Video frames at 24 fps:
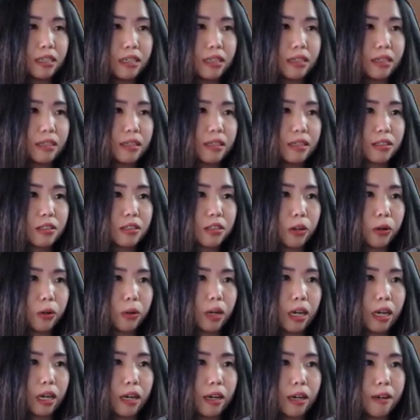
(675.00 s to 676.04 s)
Yeah.
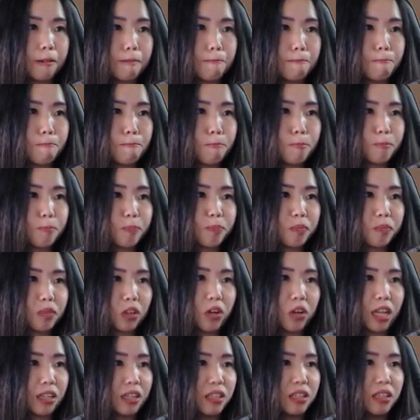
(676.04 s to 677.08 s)
So, oh,
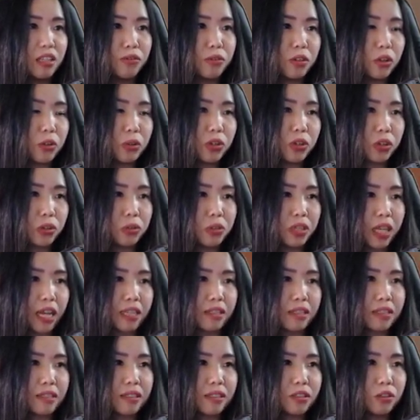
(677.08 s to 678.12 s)
I didn't even know you could do
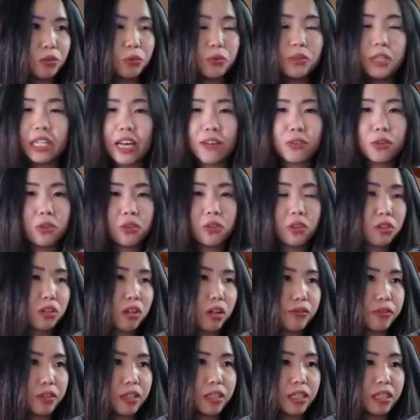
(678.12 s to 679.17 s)
that. You really have to
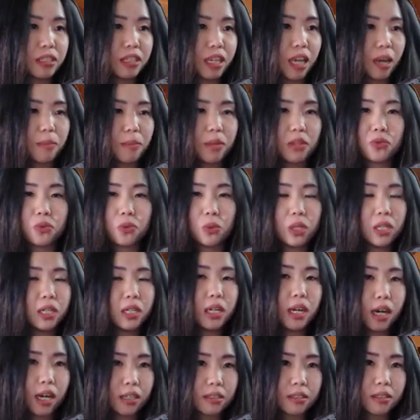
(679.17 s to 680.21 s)
discover in this game. It's
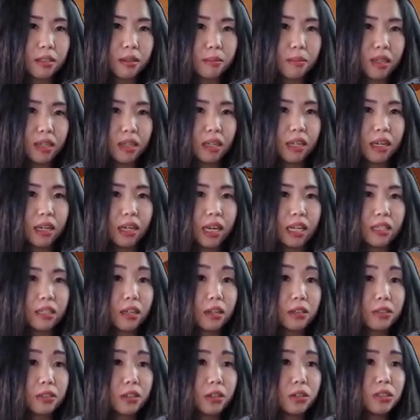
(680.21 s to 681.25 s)
really awesome. And
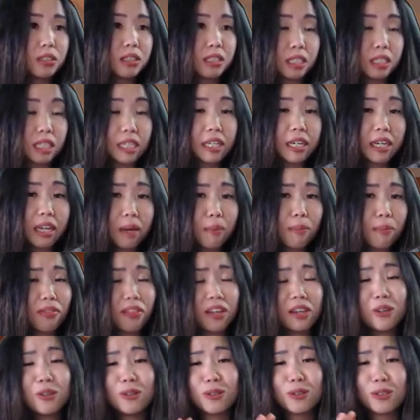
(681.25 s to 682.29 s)
also, Sircam,
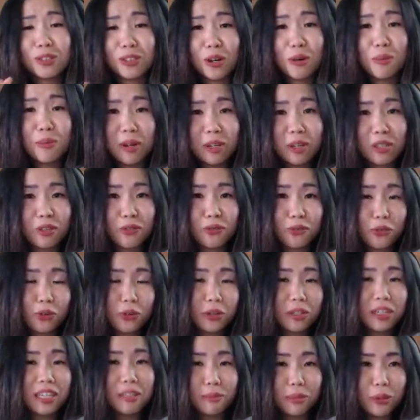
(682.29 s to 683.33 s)
thank you so much
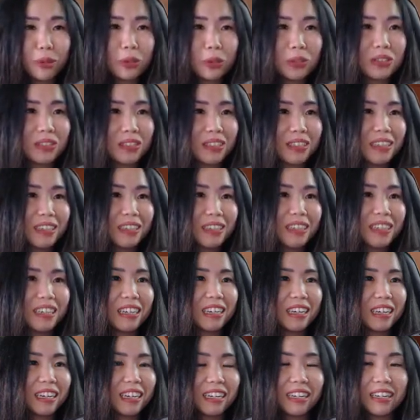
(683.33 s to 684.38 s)
for that boost.
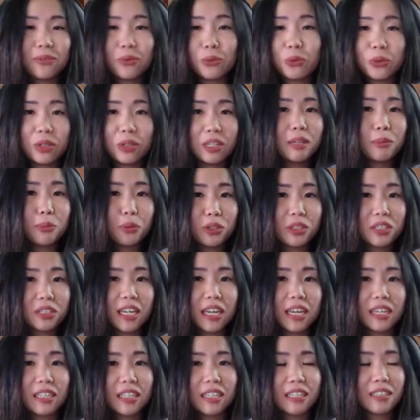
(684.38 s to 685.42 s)
Really
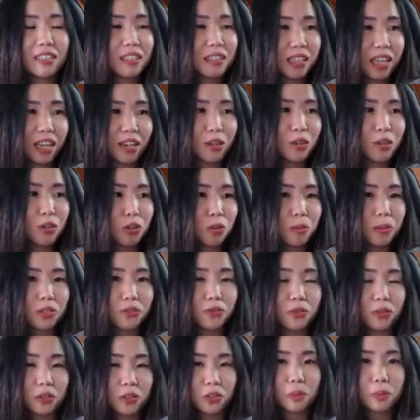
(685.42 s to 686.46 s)
appreciate it. Thank you so
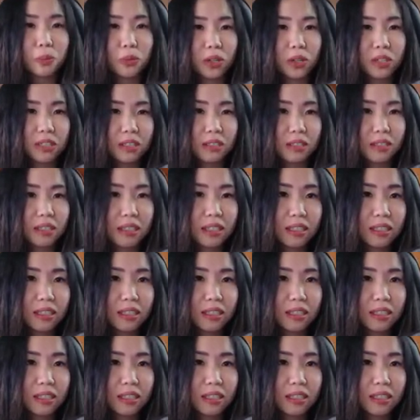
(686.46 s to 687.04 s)
much for the support.